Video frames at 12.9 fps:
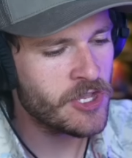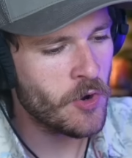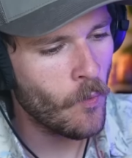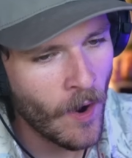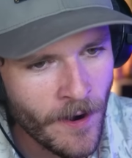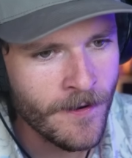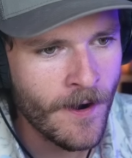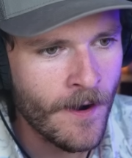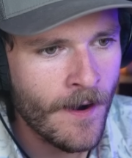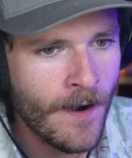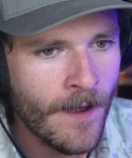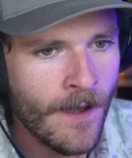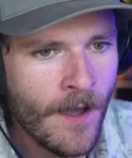and you
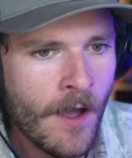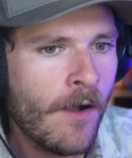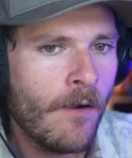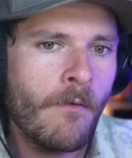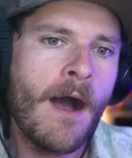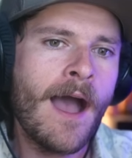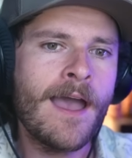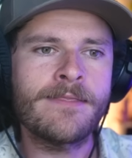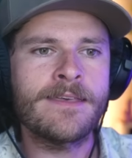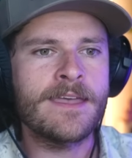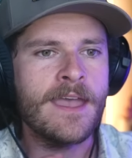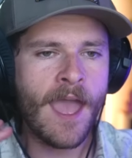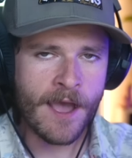wonder
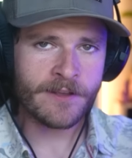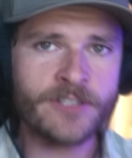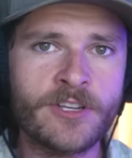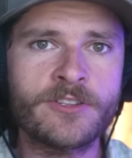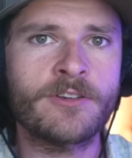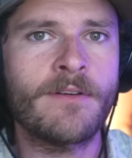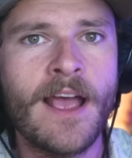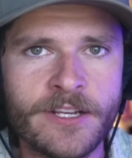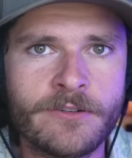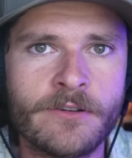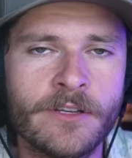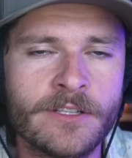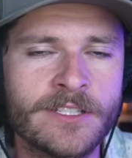why the
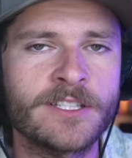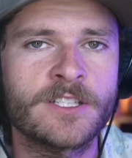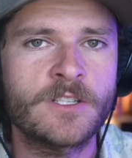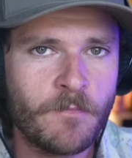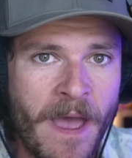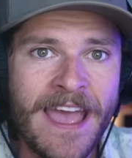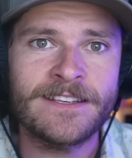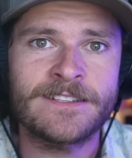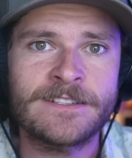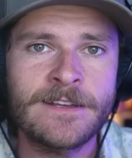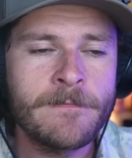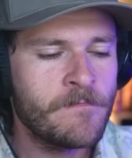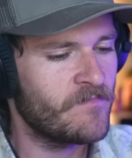extraterrestrials in
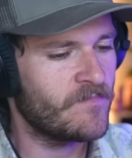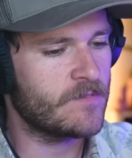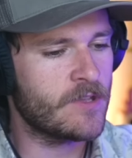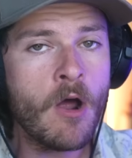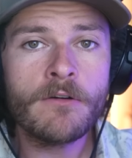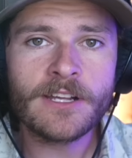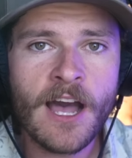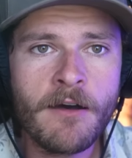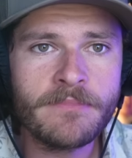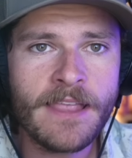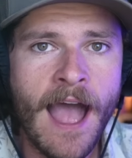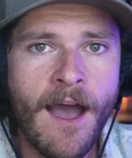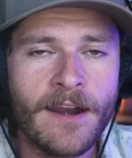space don't
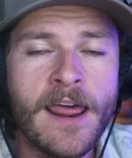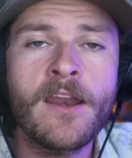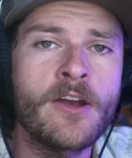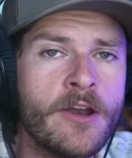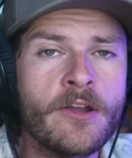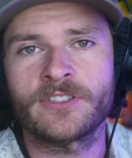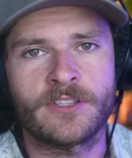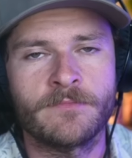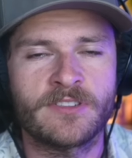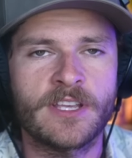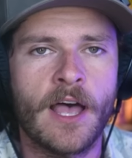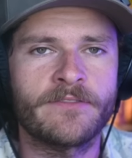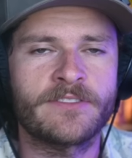come down and introduce
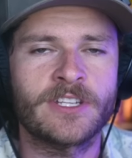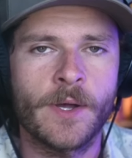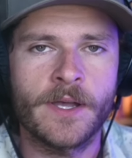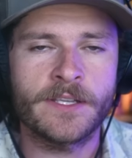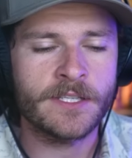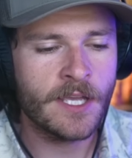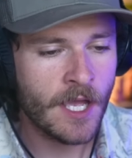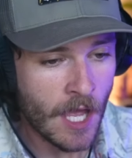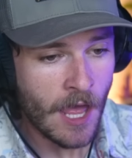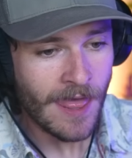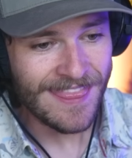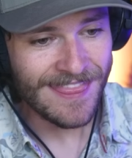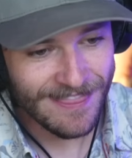themselves to us
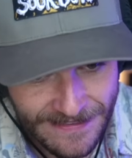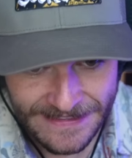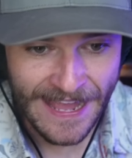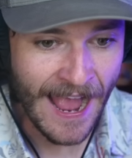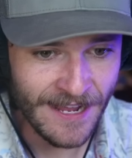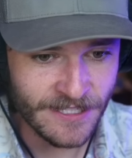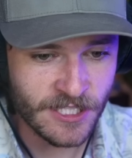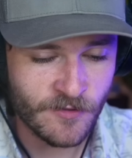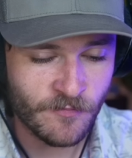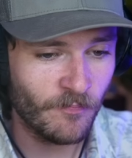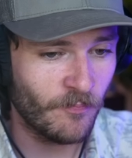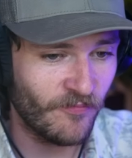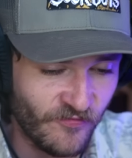
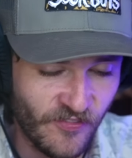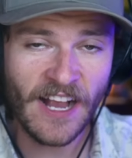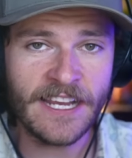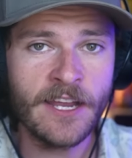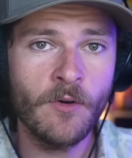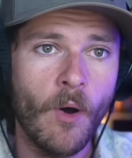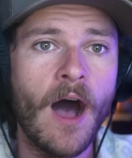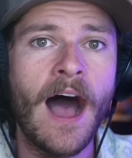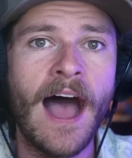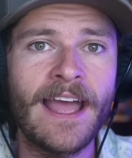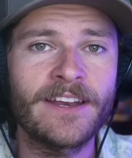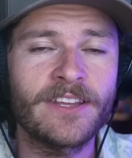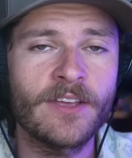that's fucking
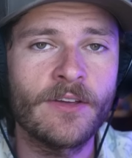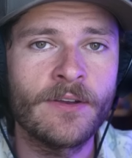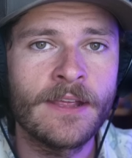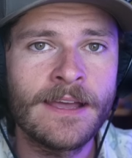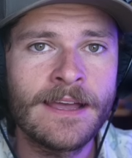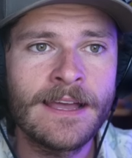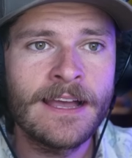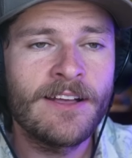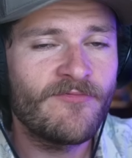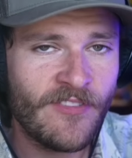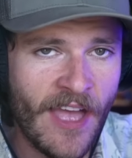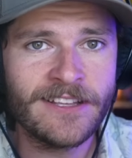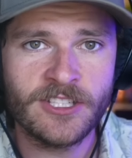why dude
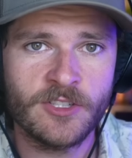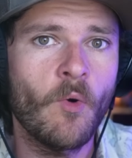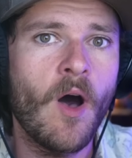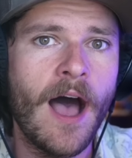that's